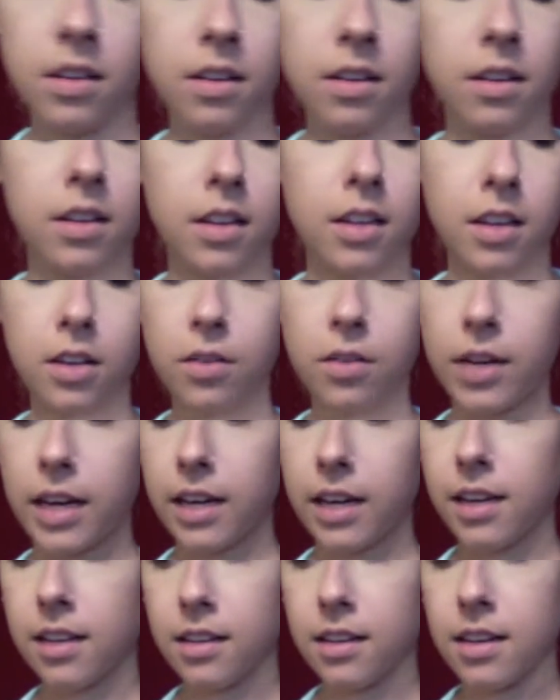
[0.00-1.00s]
Okay,
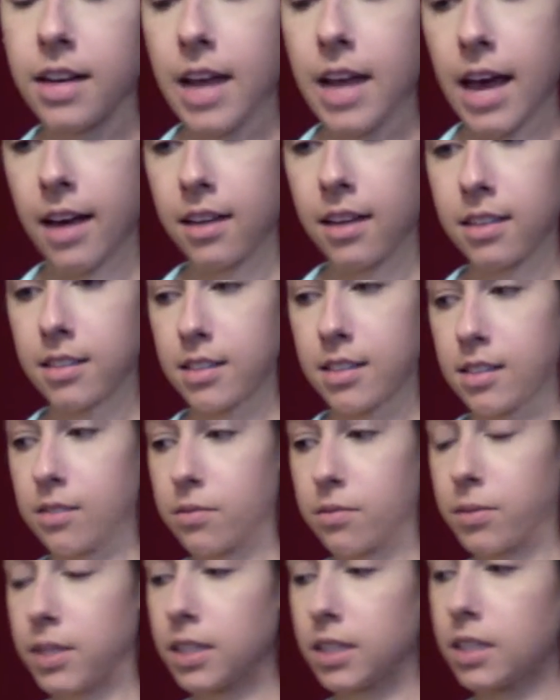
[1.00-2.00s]
and next
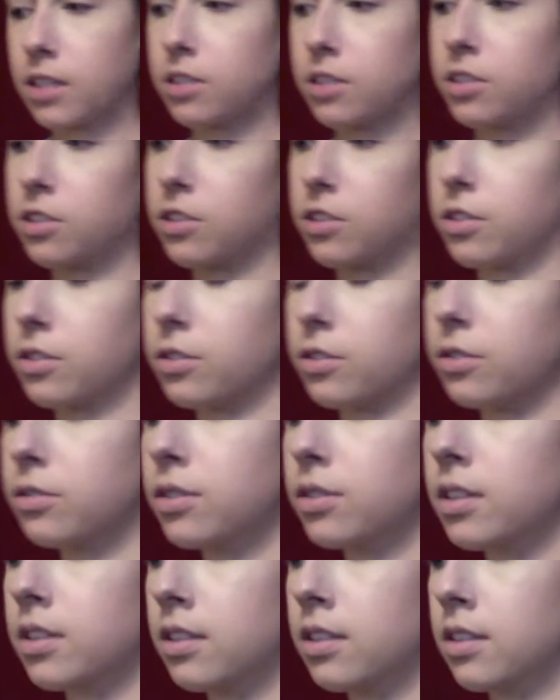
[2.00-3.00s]
we're going to do
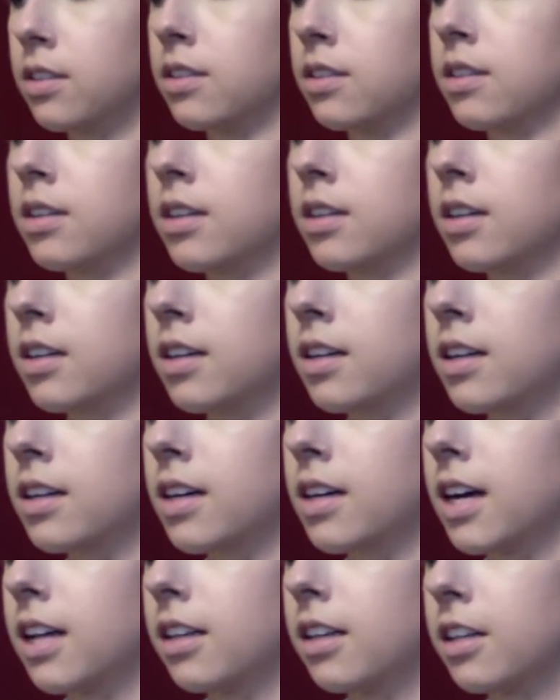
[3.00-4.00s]

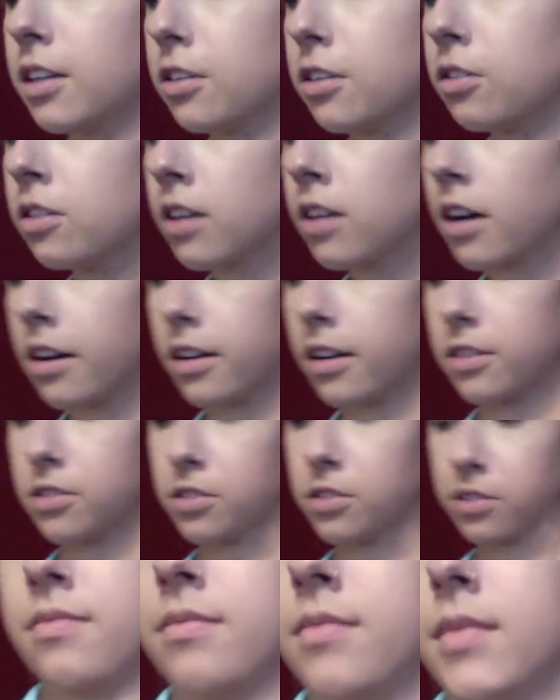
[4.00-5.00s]
a little
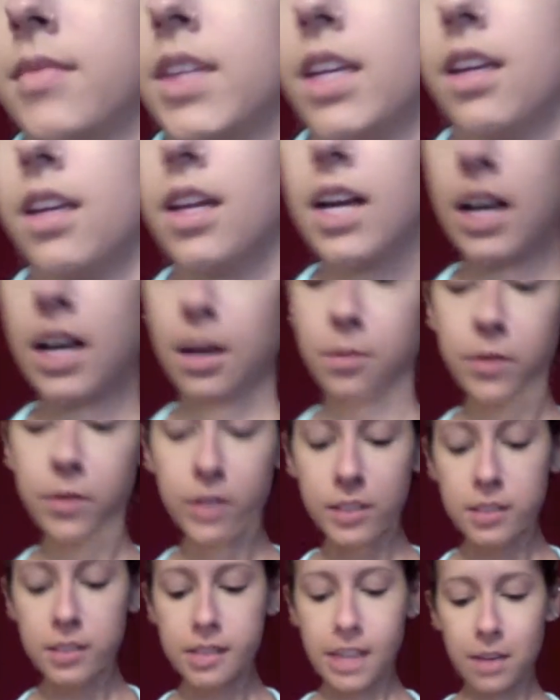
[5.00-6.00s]
contouring. I'm
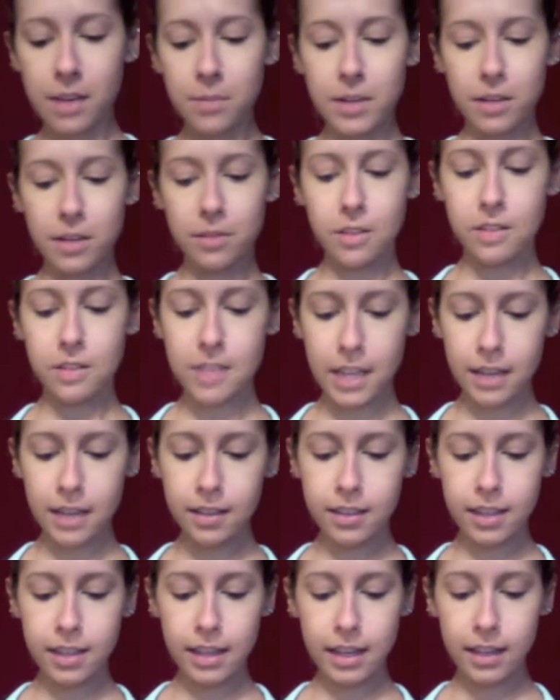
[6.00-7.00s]
going to take my Real
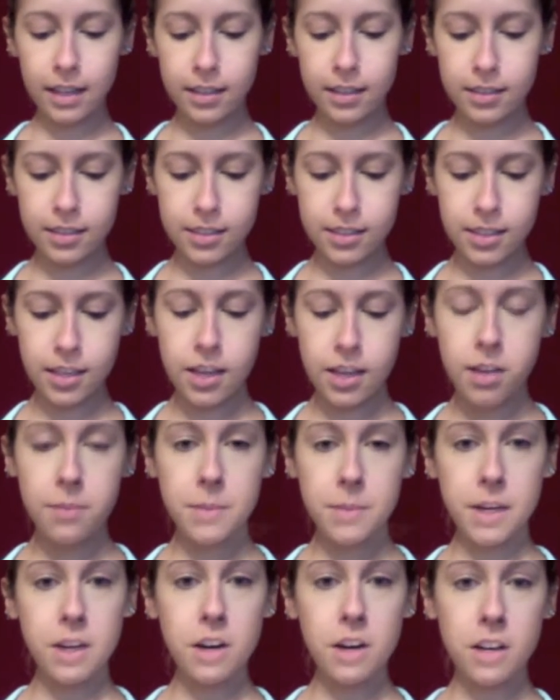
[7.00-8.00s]
Techniques,
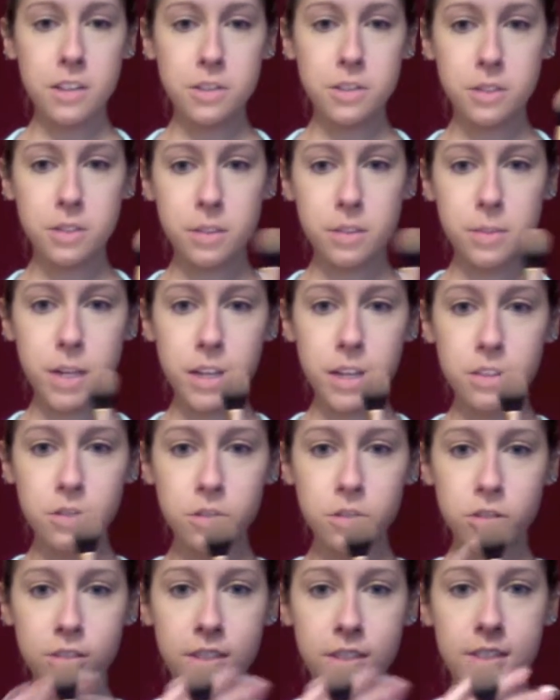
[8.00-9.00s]
my contour
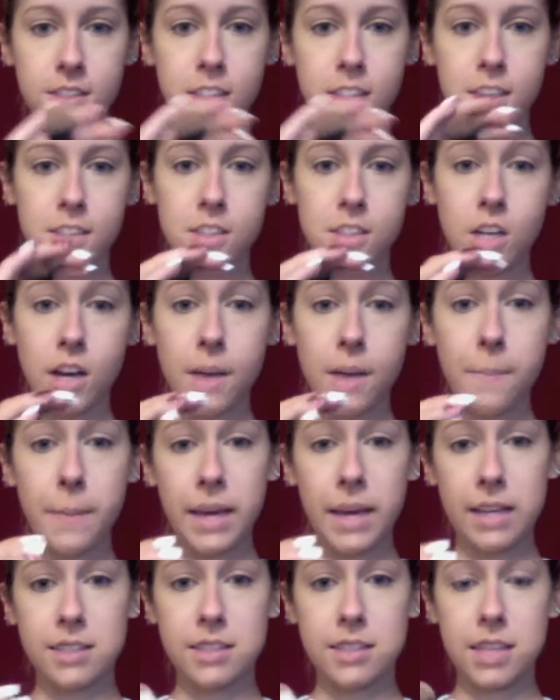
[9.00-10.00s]
brush. This thing is
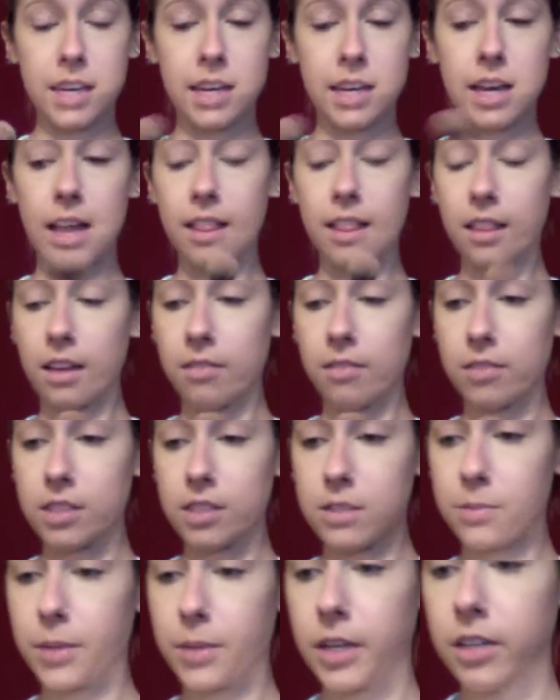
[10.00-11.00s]
amazing. I love this
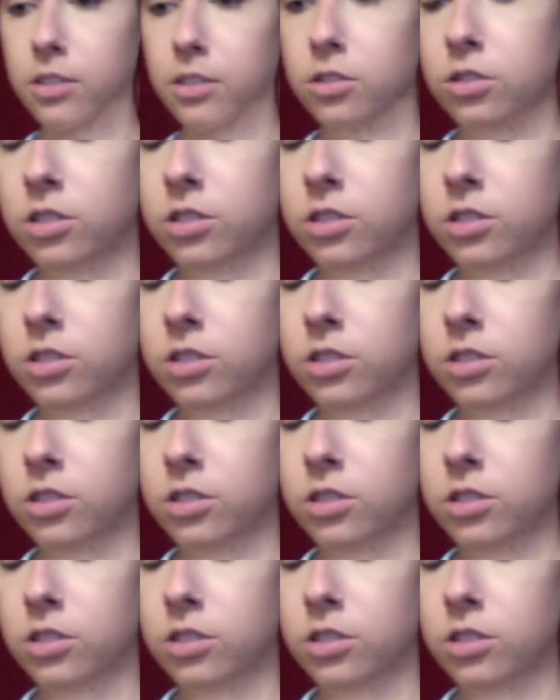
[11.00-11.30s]
brush.